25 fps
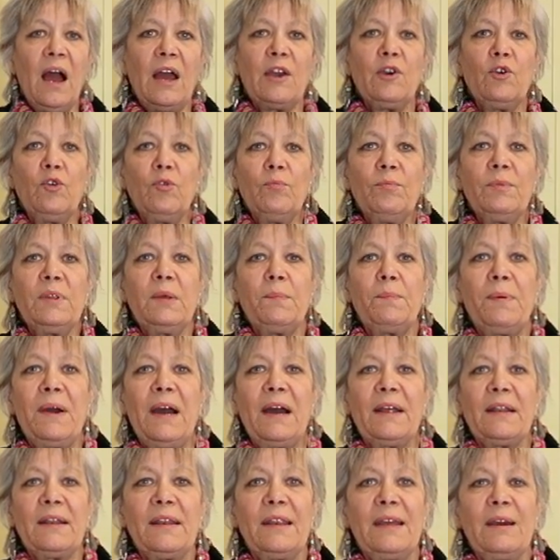I opened the
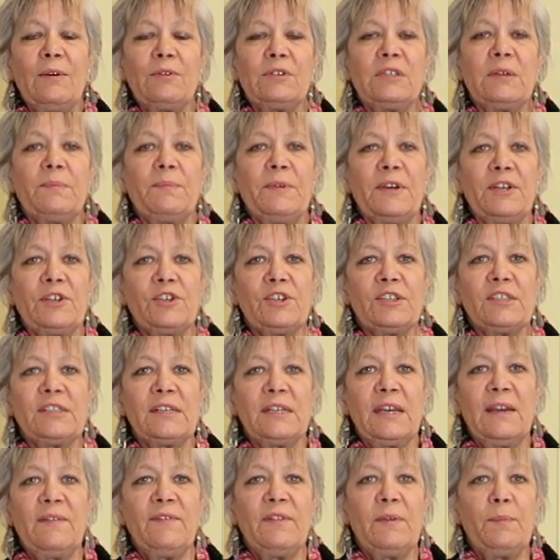pattern out a bit just
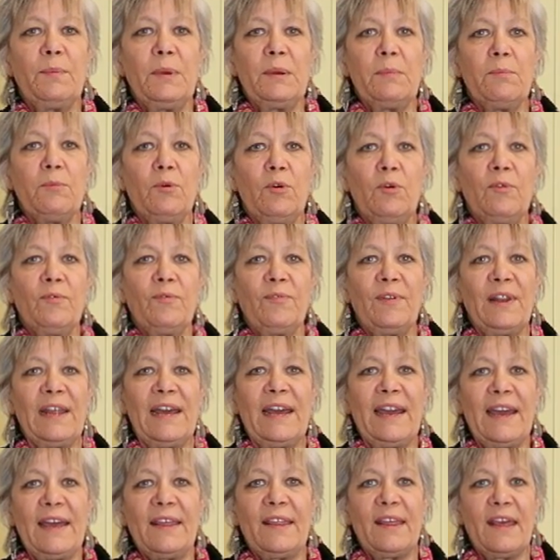to give it a bit more
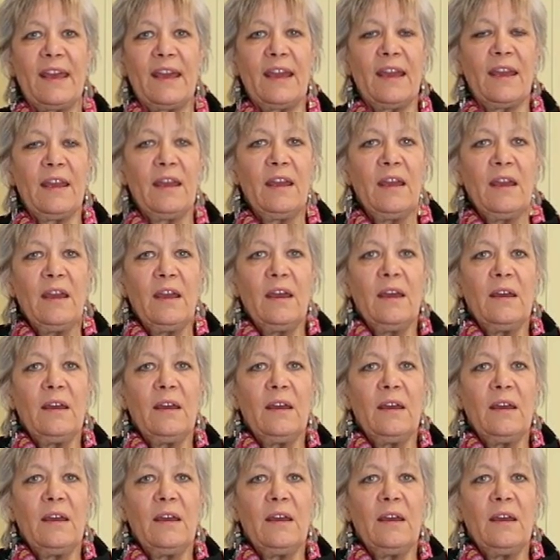flair there.